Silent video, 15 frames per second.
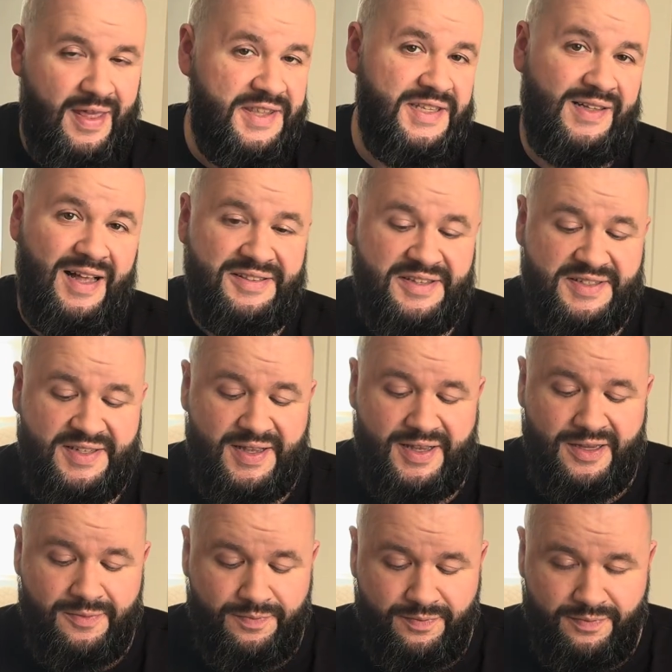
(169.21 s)
That's a lot to
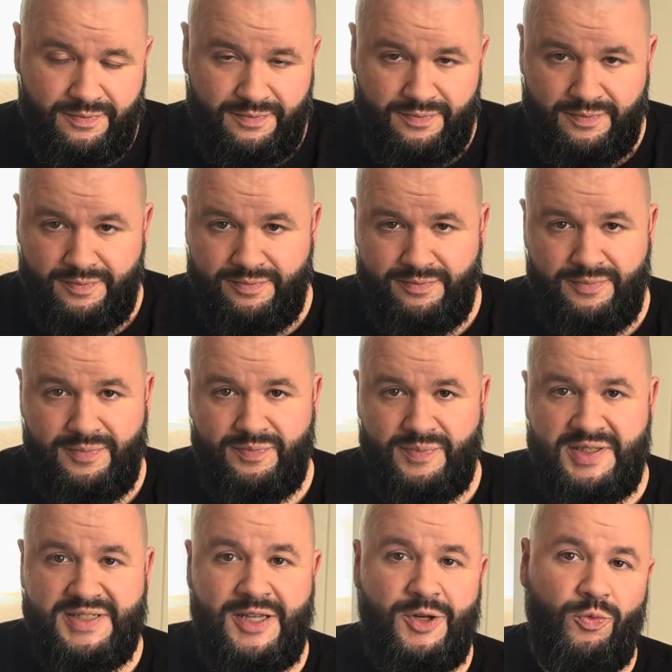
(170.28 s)
say.
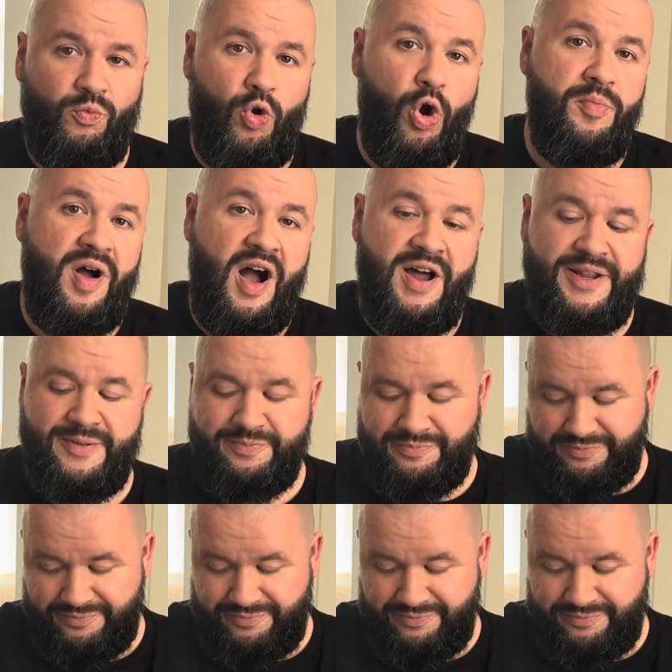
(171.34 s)
Let's get an aroma on it.